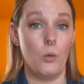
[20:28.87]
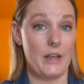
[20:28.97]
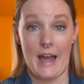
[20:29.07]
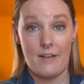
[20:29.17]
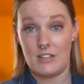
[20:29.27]
We
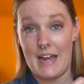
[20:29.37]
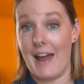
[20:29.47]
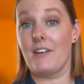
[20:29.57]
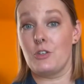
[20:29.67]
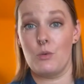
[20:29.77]
haven't
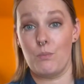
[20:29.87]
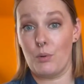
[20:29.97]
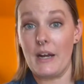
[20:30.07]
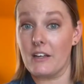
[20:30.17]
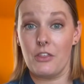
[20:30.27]
had to
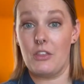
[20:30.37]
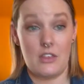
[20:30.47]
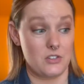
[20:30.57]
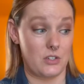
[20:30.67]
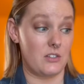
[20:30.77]
break
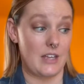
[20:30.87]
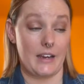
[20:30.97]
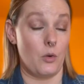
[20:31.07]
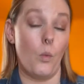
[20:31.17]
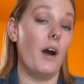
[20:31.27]
this
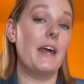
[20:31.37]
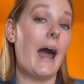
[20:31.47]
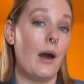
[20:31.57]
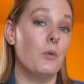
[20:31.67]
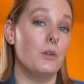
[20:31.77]
second one
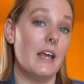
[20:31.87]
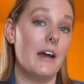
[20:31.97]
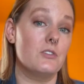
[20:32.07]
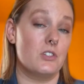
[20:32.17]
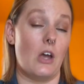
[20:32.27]
out
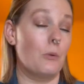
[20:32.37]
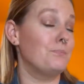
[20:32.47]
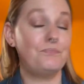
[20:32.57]
yet. So